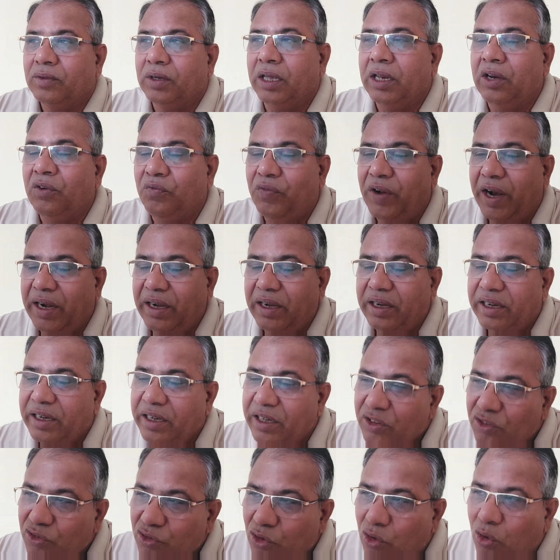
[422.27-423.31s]
In fact, it
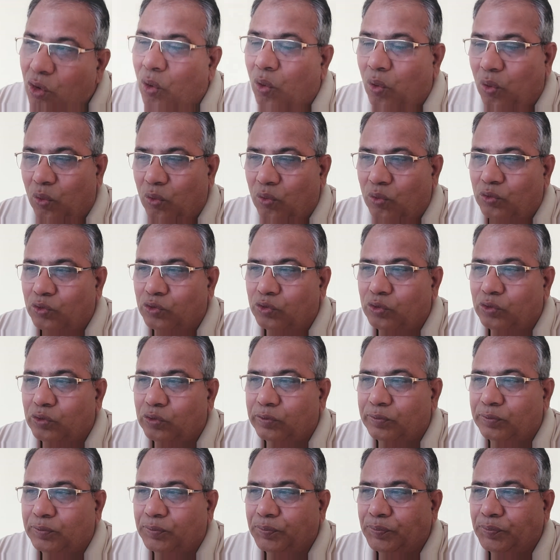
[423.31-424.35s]
is low.
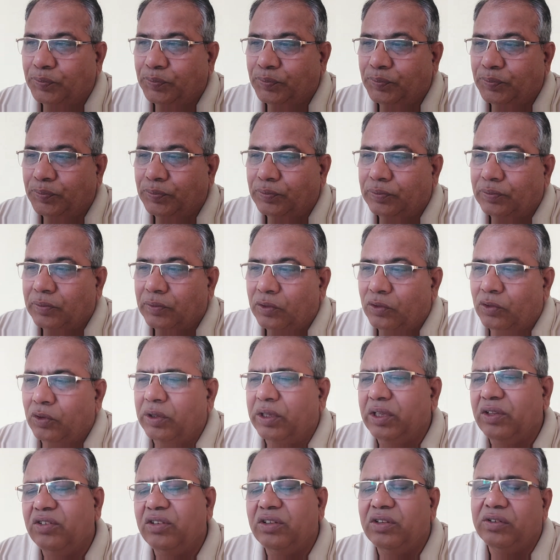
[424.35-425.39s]
So
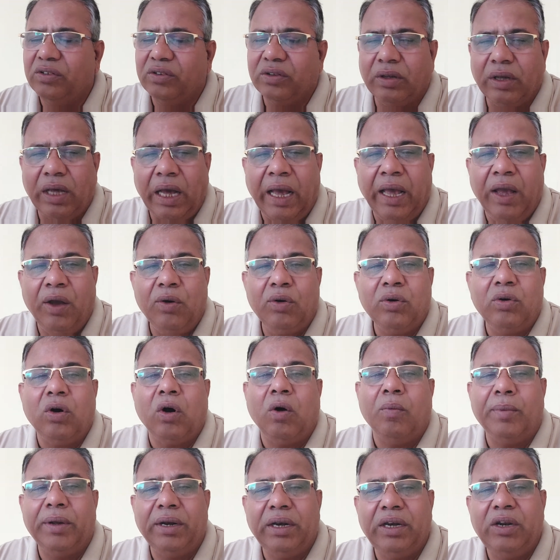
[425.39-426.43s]
this is I have
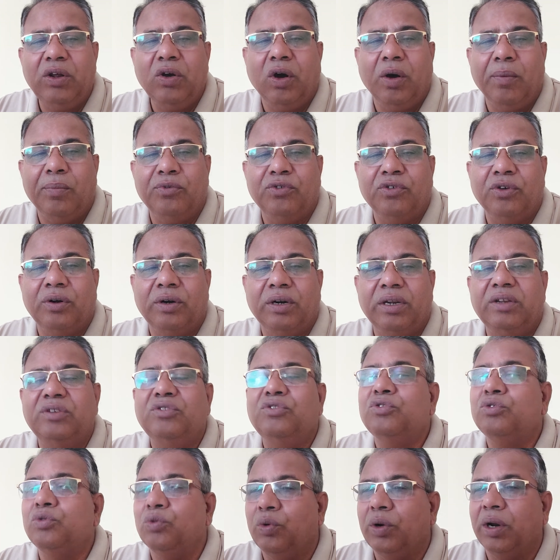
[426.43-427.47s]
commonly observed in
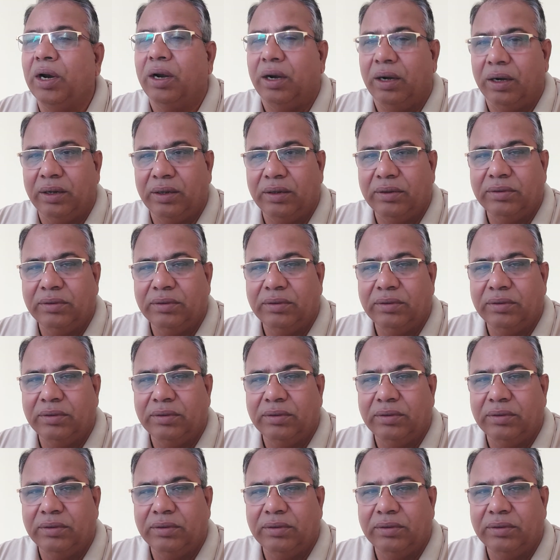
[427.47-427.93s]
student.